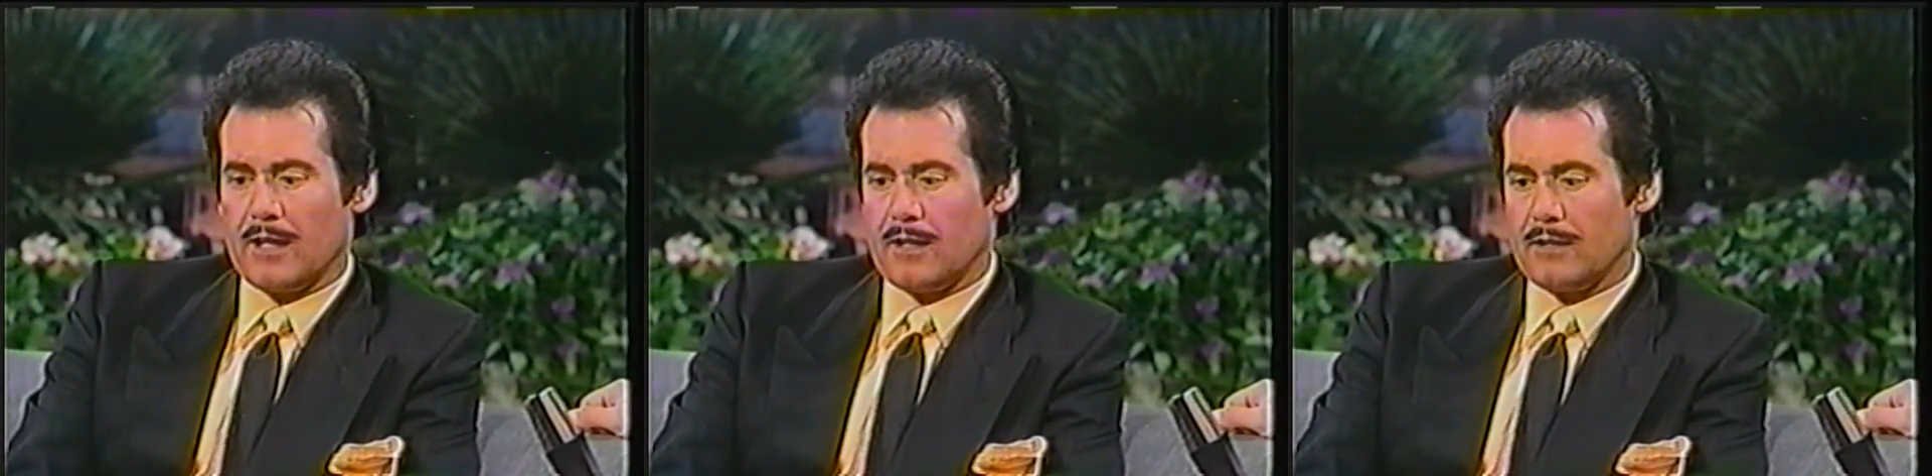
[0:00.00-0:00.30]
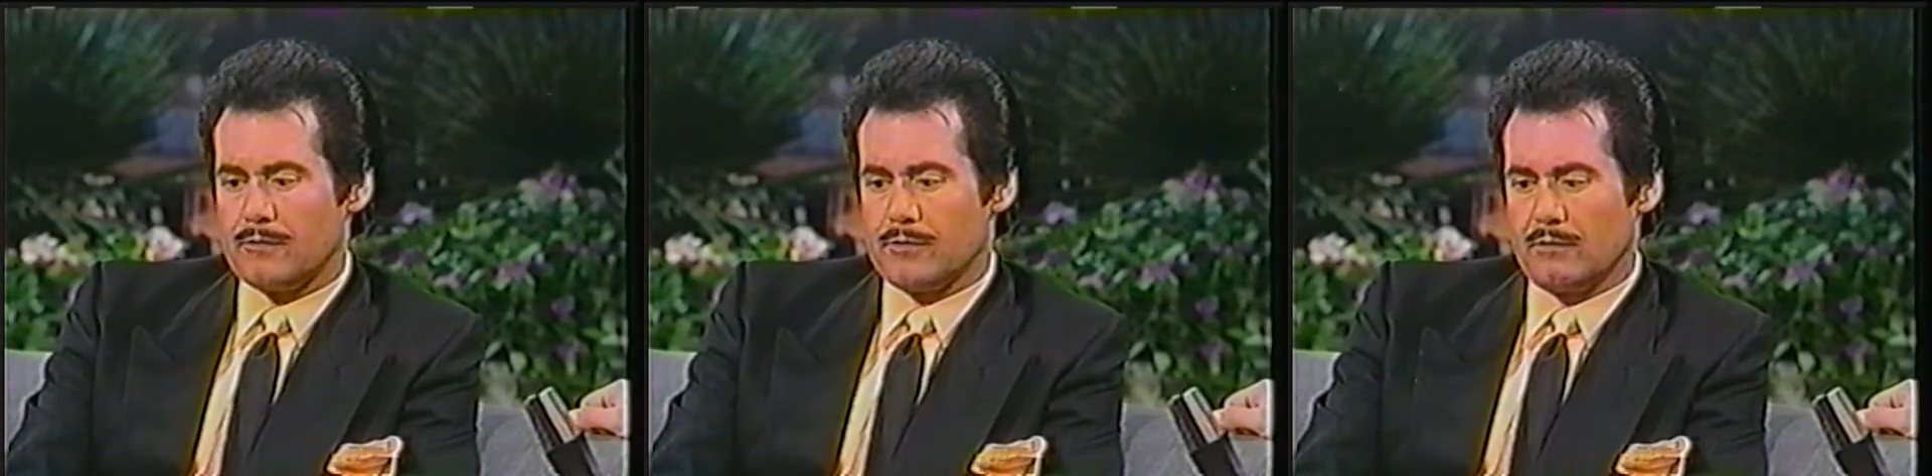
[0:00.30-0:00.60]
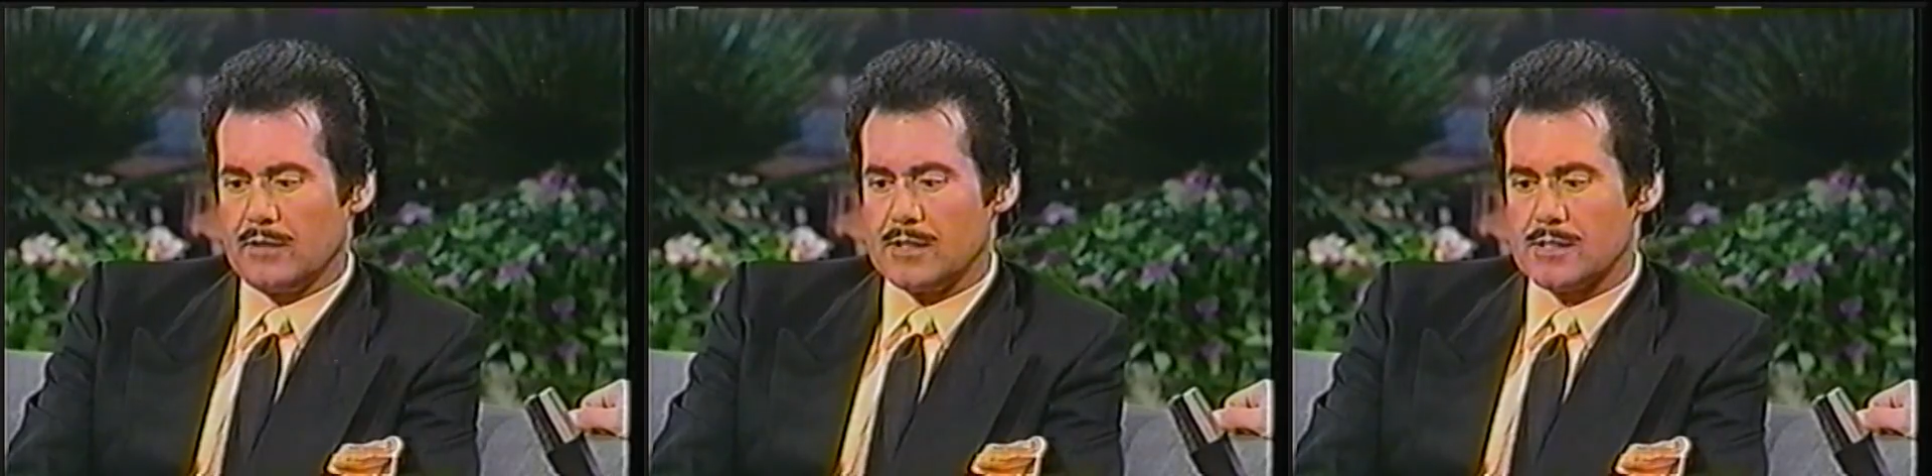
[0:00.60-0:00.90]
And it
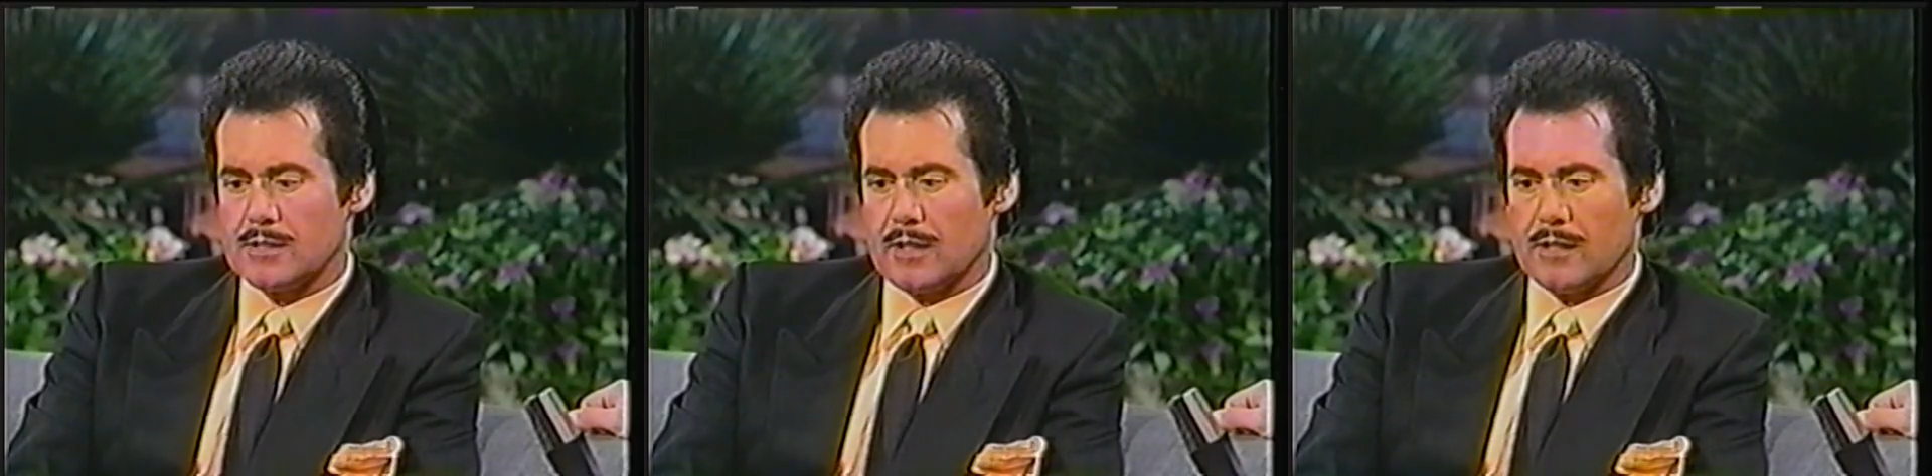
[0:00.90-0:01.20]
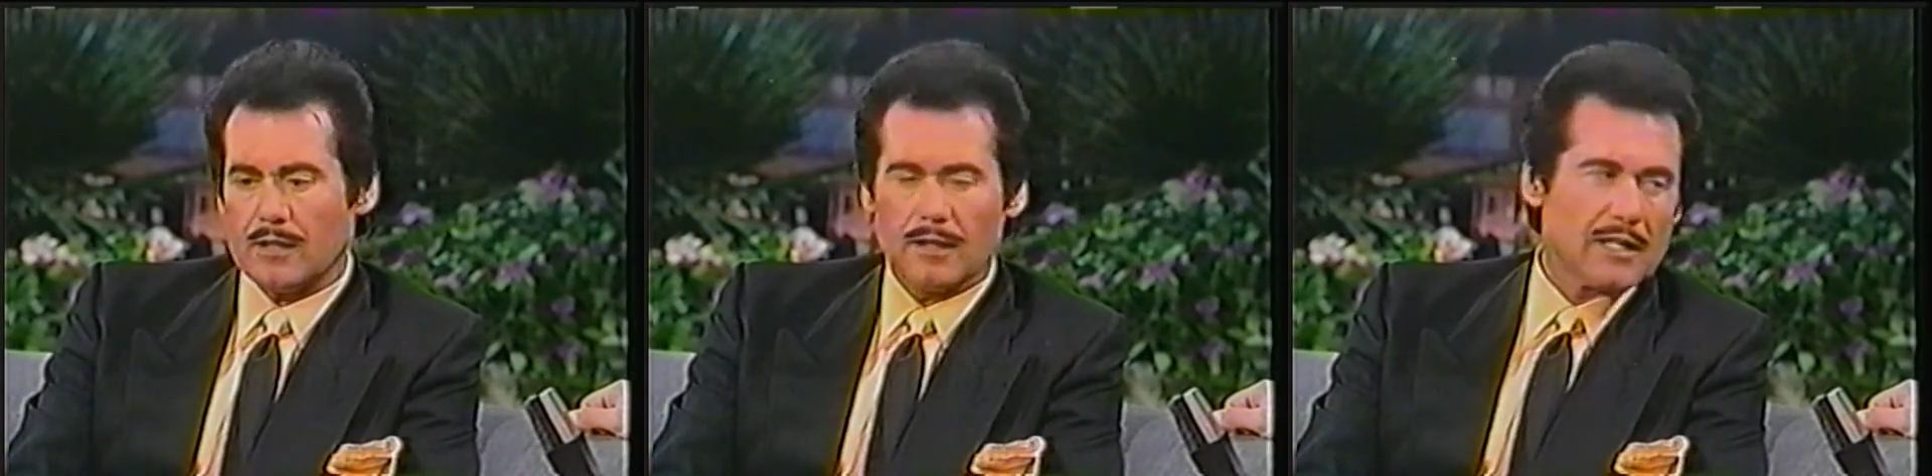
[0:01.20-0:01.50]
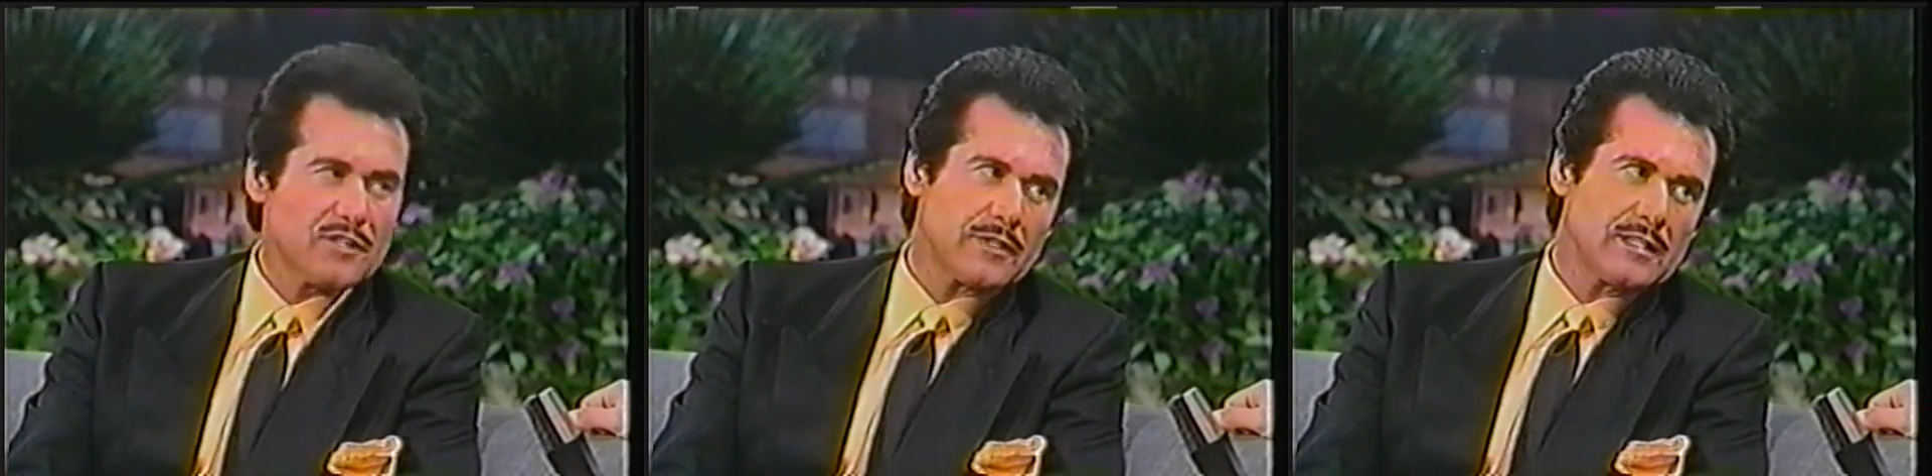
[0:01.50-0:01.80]
truly is kind of the
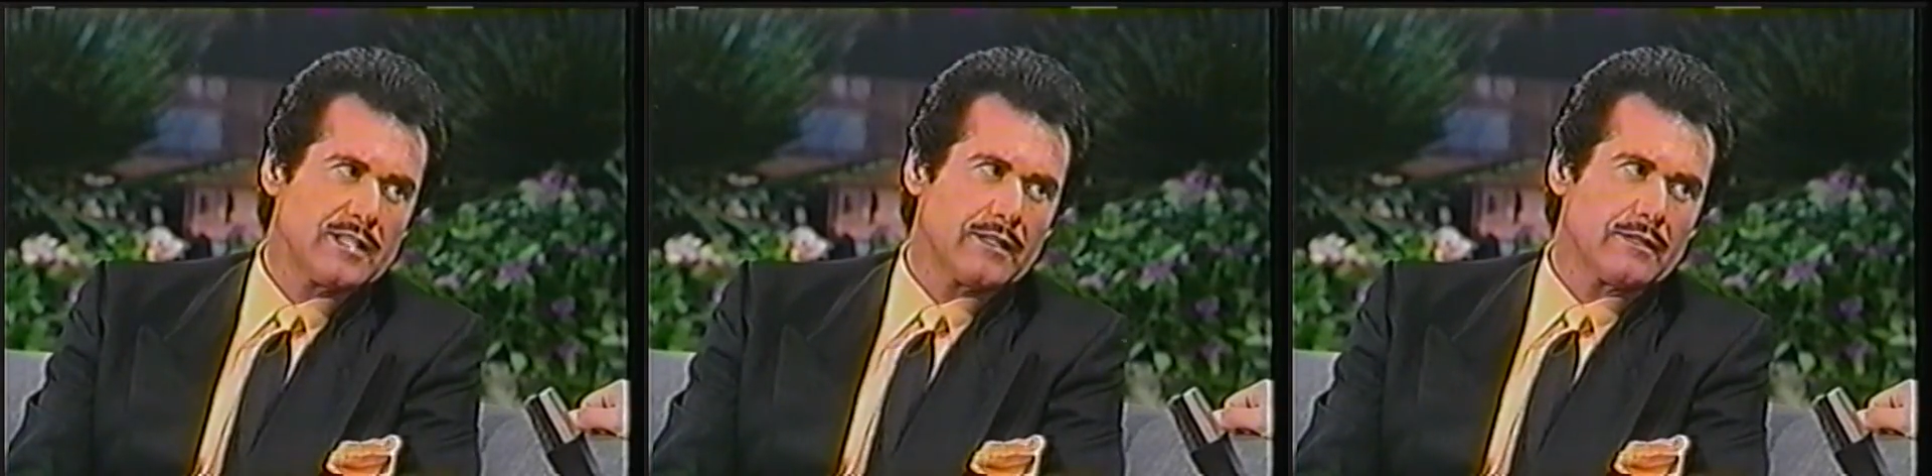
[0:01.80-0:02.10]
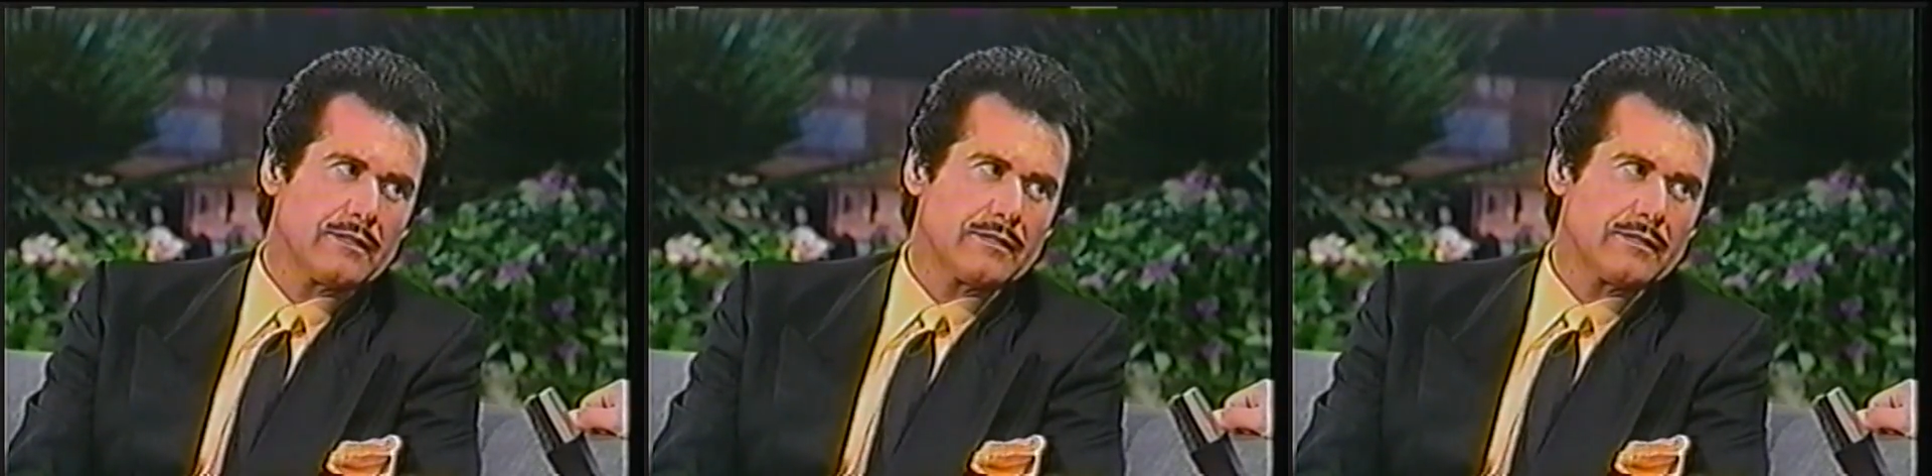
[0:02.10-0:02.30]
last frontier in